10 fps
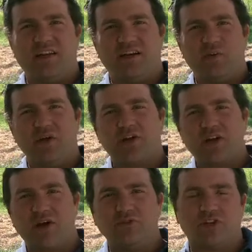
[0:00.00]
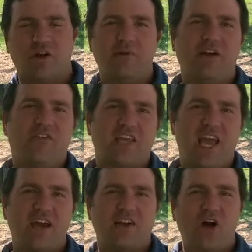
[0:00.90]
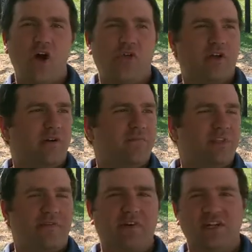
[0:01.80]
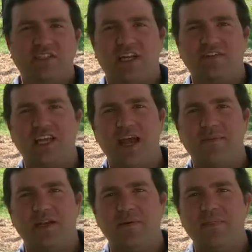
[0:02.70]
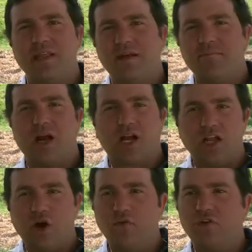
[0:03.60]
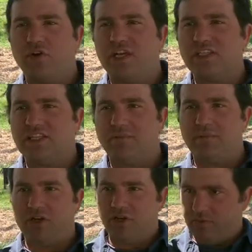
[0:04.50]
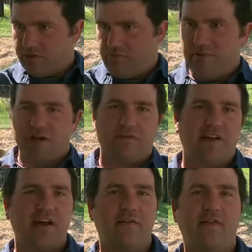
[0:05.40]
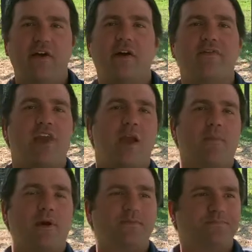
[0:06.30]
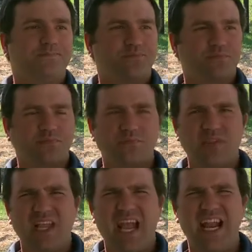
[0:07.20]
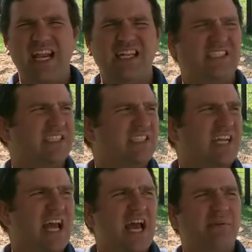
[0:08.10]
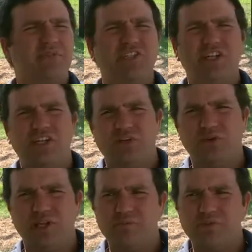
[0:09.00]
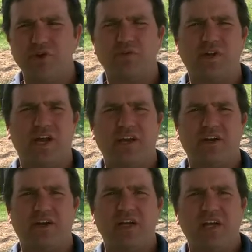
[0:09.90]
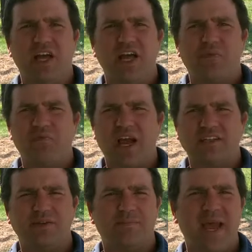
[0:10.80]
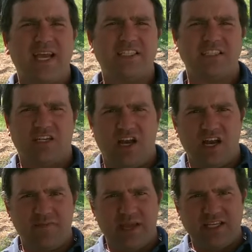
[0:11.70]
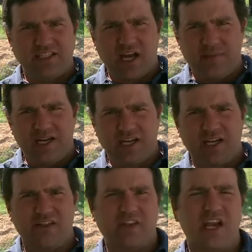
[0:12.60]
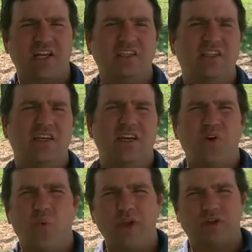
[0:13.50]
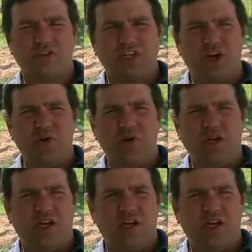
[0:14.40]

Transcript: winter coats are coming off the cattle. All the fun stuff's happening. My clover is in bloom. There's a butterfly over there off camera. And it is just absolutely beautiful out here. We've got some packages of honeybees coming in the next week or so